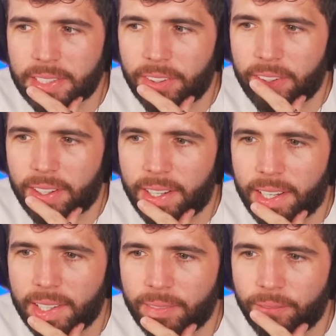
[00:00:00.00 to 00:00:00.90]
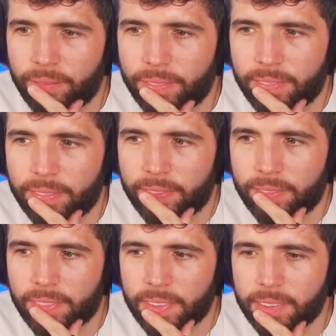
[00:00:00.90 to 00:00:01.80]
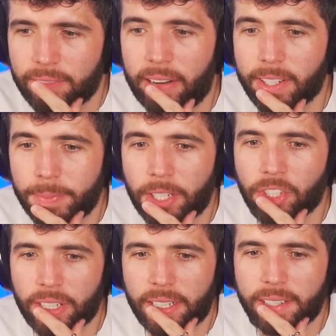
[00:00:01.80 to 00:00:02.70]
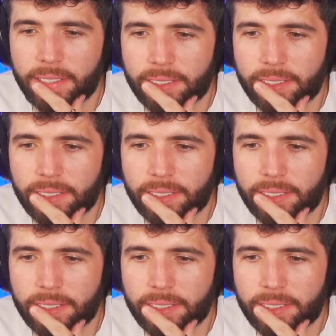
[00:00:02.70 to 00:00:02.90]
I'm not gonna lie. Freya especially.